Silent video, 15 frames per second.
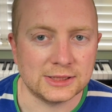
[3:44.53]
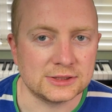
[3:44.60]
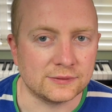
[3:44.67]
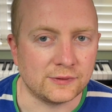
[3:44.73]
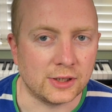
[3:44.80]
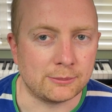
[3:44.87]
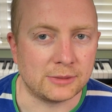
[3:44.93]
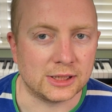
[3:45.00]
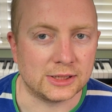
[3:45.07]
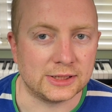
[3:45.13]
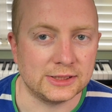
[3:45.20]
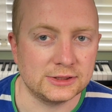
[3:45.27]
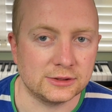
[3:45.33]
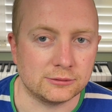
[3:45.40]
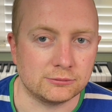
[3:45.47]
to find
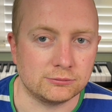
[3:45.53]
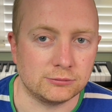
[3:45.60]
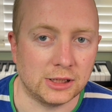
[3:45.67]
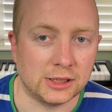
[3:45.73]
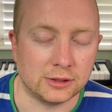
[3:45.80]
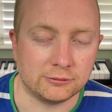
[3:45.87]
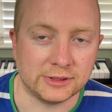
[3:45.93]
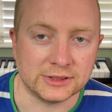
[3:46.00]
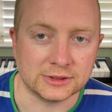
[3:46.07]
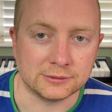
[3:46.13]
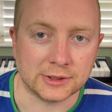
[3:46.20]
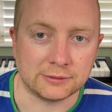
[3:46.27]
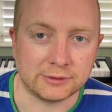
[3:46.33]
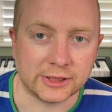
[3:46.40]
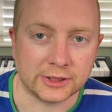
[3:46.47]
melodies that
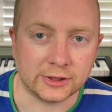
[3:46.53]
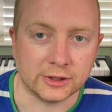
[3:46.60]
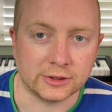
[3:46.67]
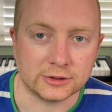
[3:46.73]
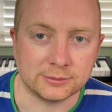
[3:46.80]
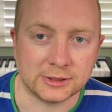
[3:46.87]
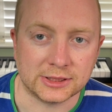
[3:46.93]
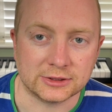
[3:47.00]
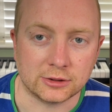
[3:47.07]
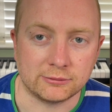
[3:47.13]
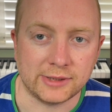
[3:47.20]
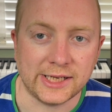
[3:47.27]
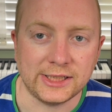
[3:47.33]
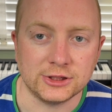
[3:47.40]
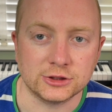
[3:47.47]
recently reoccurred to me is
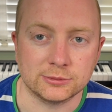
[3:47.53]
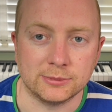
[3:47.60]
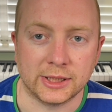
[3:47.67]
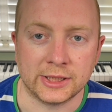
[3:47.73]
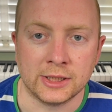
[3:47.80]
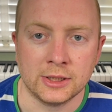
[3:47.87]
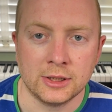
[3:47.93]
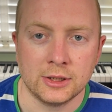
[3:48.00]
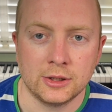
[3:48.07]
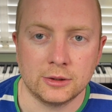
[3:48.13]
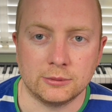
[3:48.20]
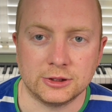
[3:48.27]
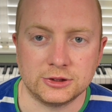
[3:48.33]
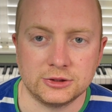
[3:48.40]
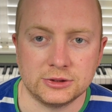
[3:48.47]
ArrangeMe,
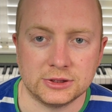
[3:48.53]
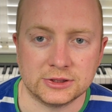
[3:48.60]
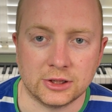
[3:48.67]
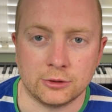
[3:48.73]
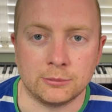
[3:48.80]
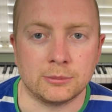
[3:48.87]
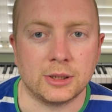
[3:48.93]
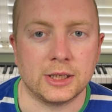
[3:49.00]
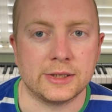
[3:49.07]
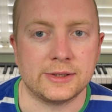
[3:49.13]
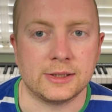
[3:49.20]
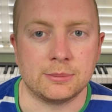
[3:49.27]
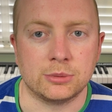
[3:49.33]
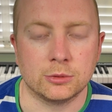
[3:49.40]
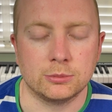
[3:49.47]
which is owned by
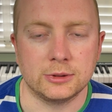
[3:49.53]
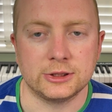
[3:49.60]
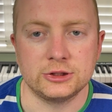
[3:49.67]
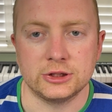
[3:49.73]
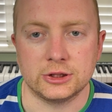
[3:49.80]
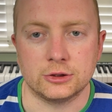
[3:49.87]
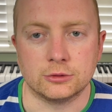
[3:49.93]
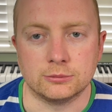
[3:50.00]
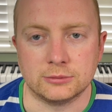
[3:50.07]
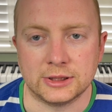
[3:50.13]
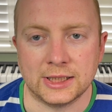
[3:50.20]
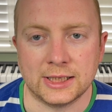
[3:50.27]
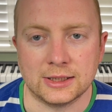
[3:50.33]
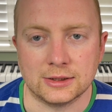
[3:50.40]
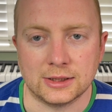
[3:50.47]
the publishing company
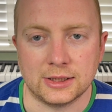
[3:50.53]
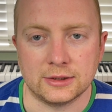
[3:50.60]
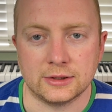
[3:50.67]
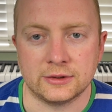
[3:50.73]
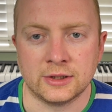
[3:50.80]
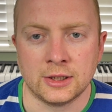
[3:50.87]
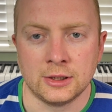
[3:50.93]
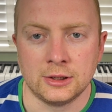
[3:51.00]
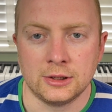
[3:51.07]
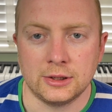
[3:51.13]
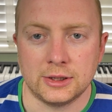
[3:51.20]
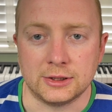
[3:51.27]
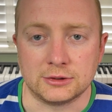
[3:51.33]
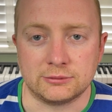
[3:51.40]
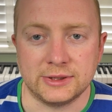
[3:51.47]
Hal Leonard.
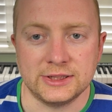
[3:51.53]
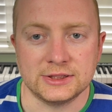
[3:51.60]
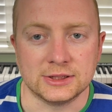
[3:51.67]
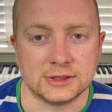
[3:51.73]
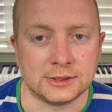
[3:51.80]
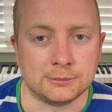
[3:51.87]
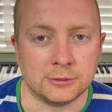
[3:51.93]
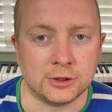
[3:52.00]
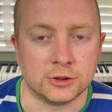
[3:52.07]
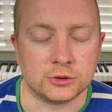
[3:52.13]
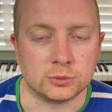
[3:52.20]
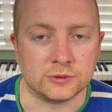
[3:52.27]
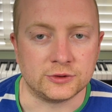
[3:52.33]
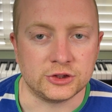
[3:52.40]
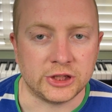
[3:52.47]
It has recently
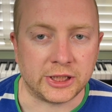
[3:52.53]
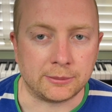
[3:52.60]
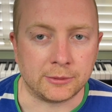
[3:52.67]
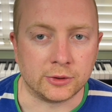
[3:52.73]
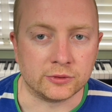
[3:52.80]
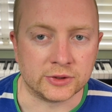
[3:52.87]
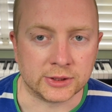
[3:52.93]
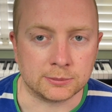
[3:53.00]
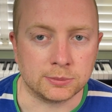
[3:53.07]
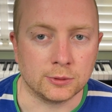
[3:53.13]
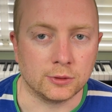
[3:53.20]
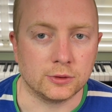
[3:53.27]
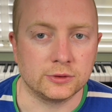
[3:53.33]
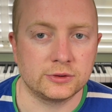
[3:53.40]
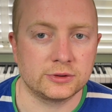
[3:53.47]
merged with Sheet Music
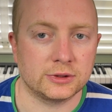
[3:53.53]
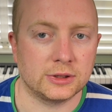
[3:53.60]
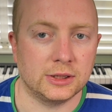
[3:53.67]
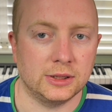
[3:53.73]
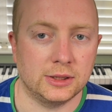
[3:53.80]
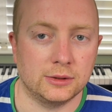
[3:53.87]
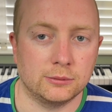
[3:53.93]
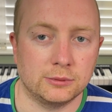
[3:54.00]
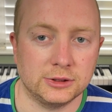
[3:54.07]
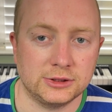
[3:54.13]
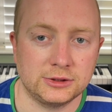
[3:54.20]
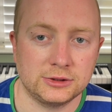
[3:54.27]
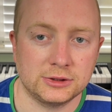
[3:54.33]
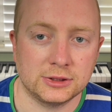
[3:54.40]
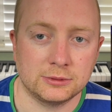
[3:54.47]
Plus,
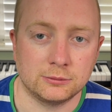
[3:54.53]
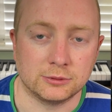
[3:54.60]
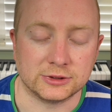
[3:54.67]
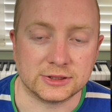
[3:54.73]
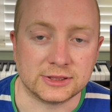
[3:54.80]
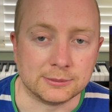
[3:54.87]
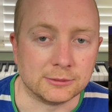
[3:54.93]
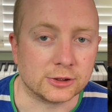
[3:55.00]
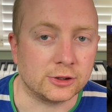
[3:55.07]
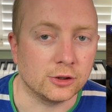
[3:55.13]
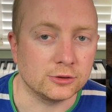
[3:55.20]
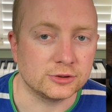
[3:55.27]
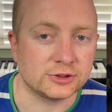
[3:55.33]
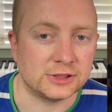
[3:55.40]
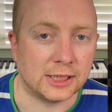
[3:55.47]
which was a similar
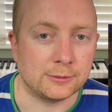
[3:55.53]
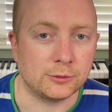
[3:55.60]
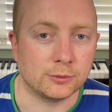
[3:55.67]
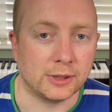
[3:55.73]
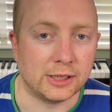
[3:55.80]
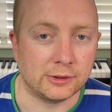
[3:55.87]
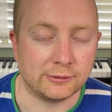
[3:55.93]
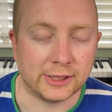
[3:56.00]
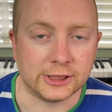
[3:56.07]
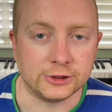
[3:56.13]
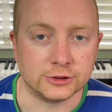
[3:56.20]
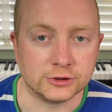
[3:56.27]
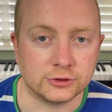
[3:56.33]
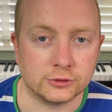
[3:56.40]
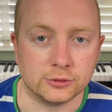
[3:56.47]
concept where
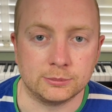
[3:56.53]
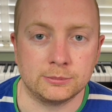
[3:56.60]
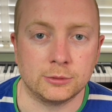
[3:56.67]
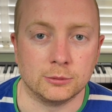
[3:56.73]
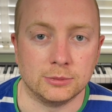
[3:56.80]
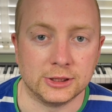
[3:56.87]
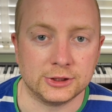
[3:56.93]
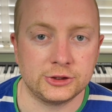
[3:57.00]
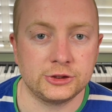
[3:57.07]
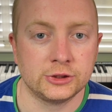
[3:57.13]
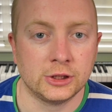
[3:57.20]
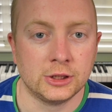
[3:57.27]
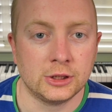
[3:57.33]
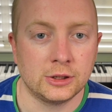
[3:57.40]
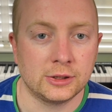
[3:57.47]
arrangers could publish
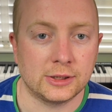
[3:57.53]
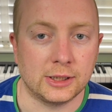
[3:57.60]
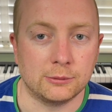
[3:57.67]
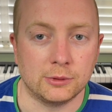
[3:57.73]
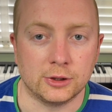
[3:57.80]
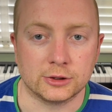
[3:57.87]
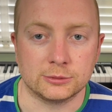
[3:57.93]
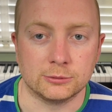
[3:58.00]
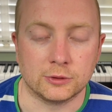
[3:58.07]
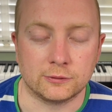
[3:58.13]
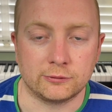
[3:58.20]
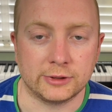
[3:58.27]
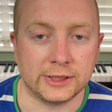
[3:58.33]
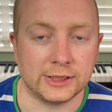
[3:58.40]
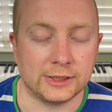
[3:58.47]
their works more
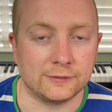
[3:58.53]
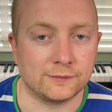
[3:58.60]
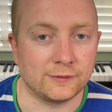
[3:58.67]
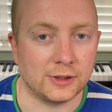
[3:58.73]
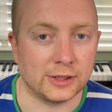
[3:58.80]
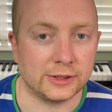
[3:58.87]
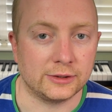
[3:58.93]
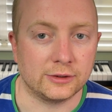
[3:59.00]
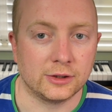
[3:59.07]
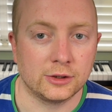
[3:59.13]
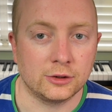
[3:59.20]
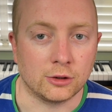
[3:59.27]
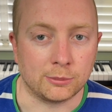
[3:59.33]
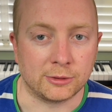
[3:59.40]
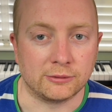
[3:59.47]
freely and find
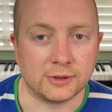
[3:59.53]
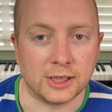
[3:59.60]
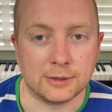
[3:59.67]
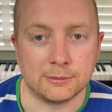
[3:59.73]
copyrighted